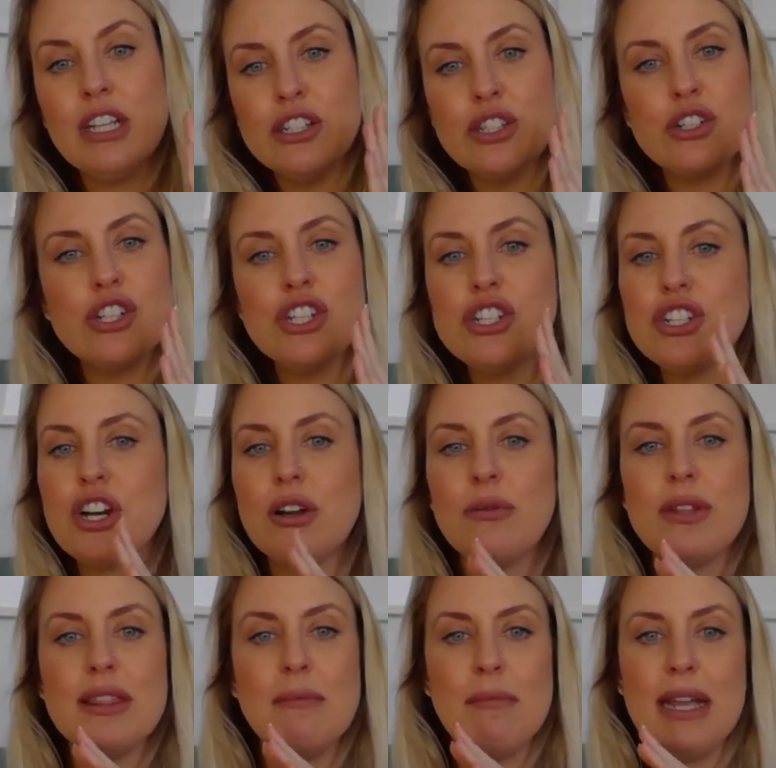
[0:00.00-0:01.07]
So just start
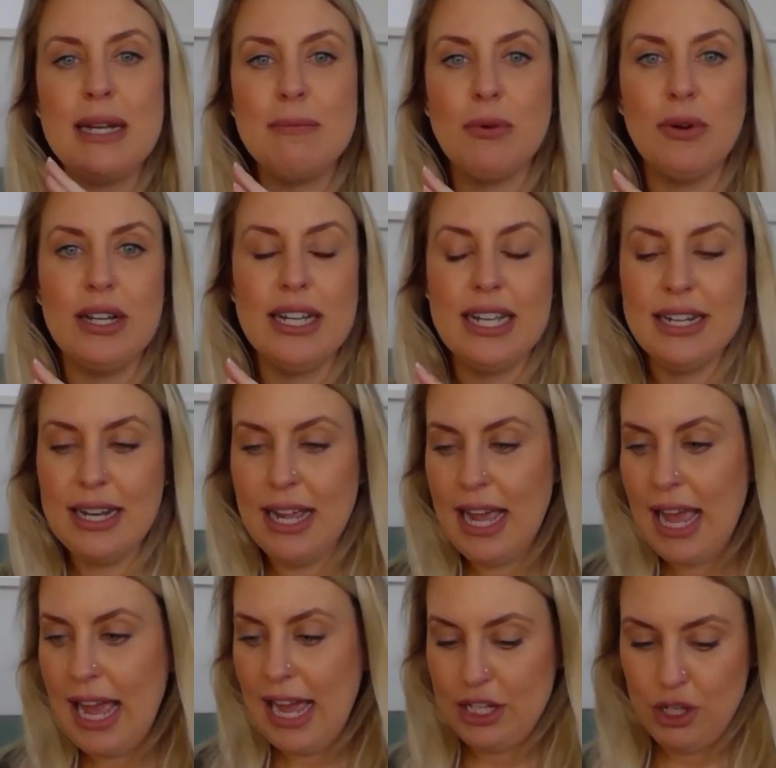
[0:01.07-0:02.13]
with the main meridian,
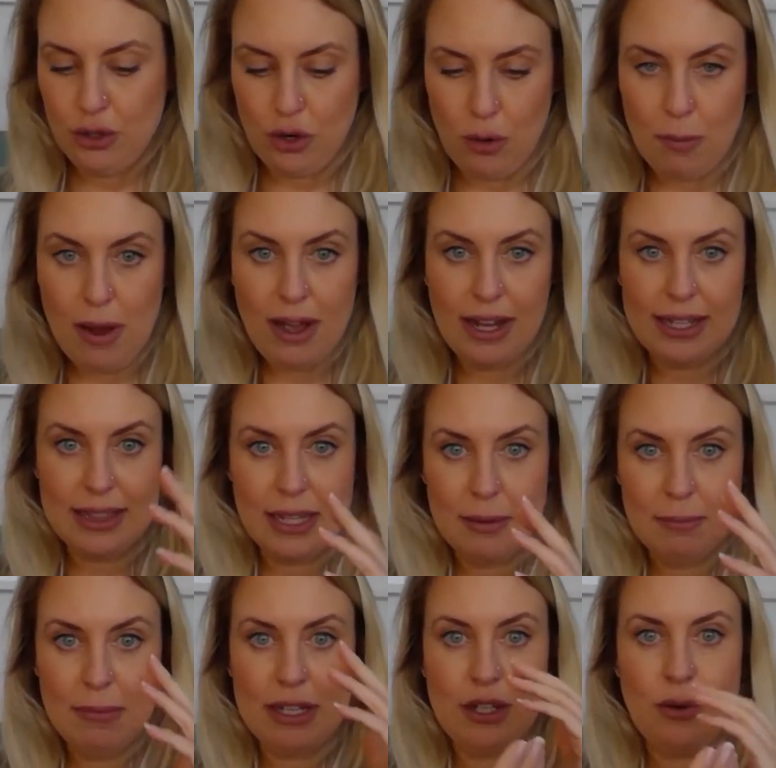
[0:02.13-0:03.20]
and you go behind
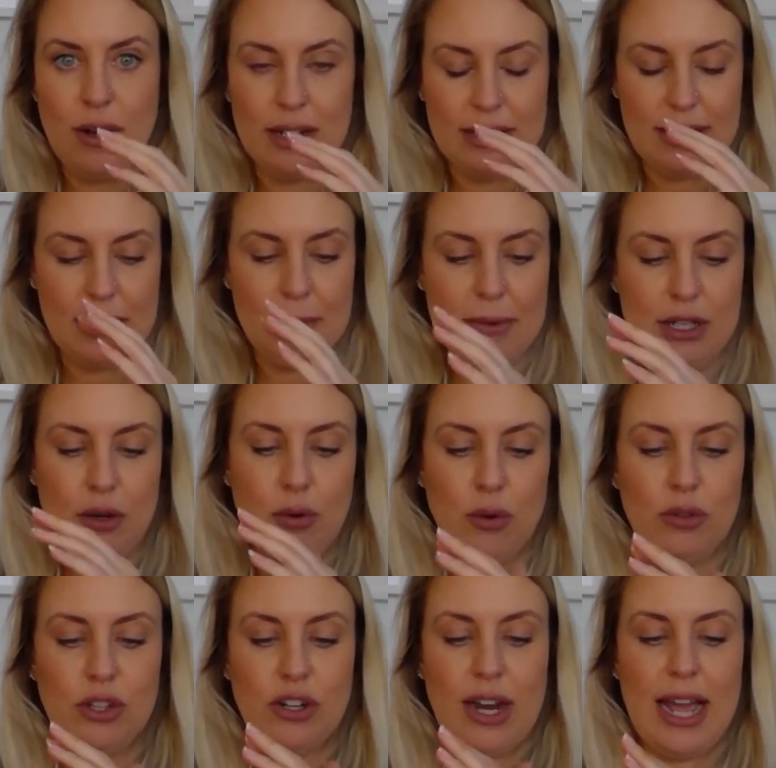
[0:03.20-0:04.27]
them and you hug them and you
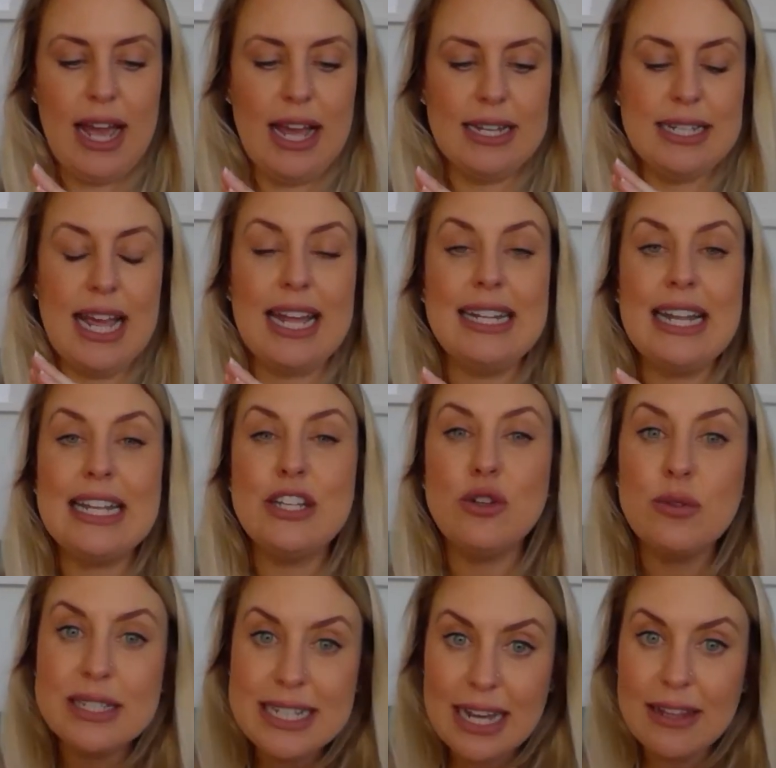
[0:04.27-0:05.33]
hold their hand, and then
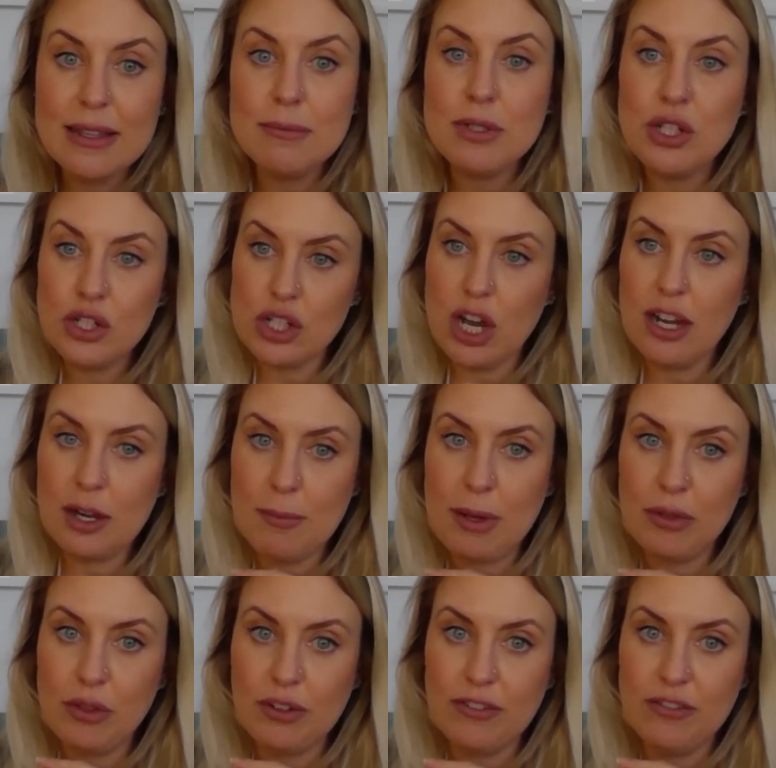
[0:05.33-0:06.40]
you tell them to talk
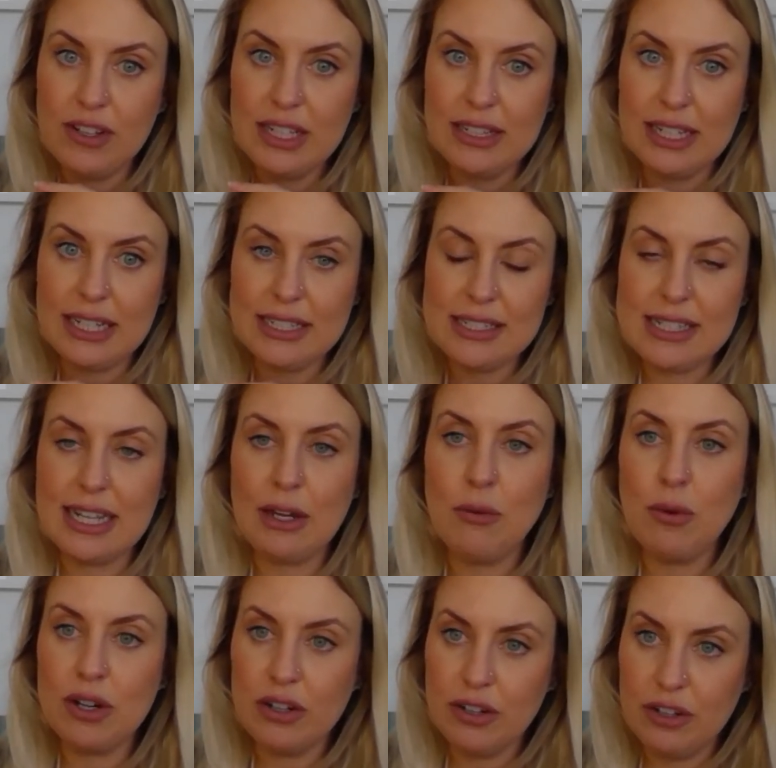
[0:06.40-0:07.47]
about their feelings. Like,
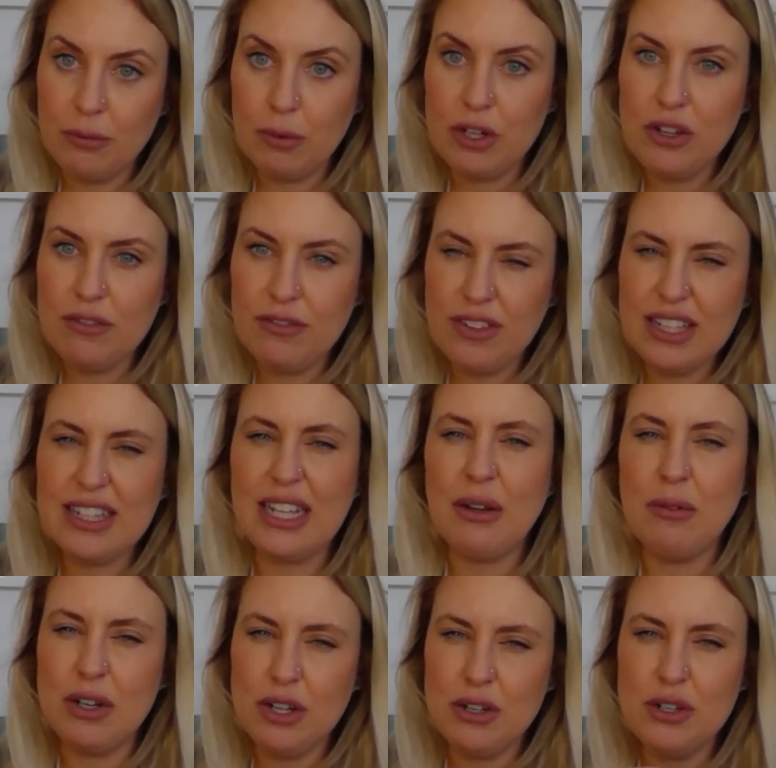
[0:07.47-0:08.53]
what are you feeling?
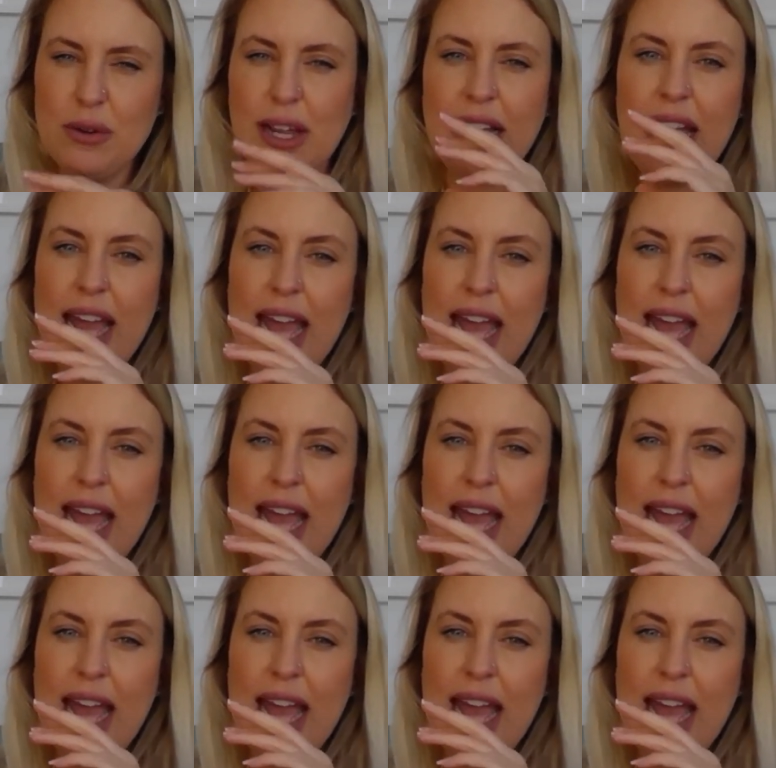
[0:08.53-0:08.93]
What are you doing?